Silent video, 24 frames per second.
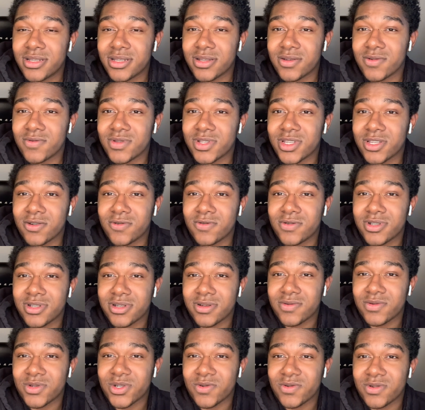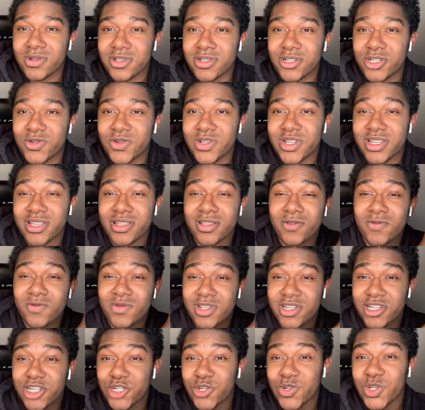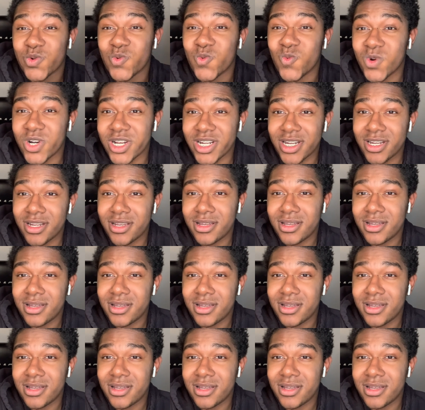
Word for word: It's going to show, it's going to show the little streak. It's going to say streak one.